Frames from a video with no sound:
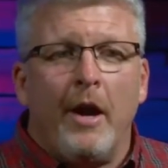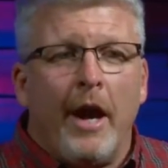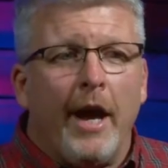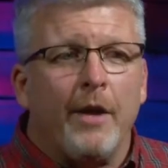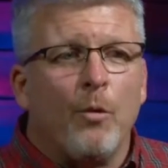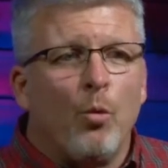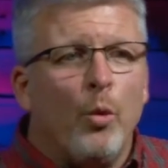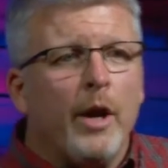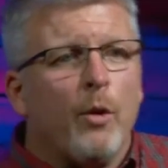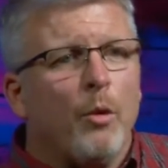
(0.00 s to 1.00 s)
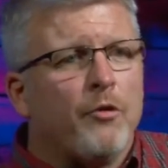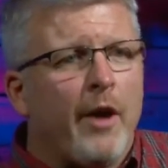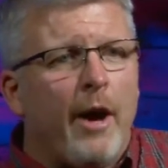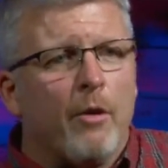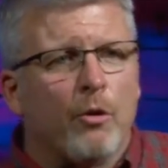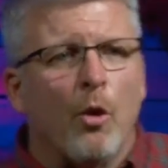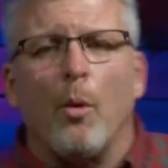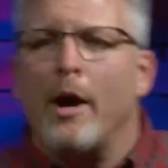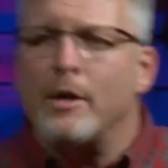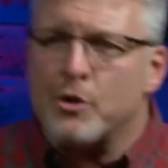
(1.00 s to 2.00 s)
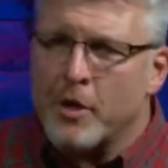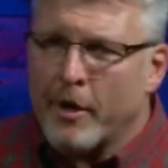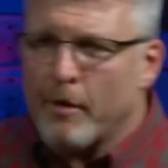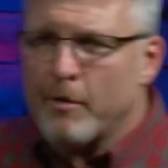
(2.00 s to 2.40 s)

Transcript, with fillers: And Rick was out garage sale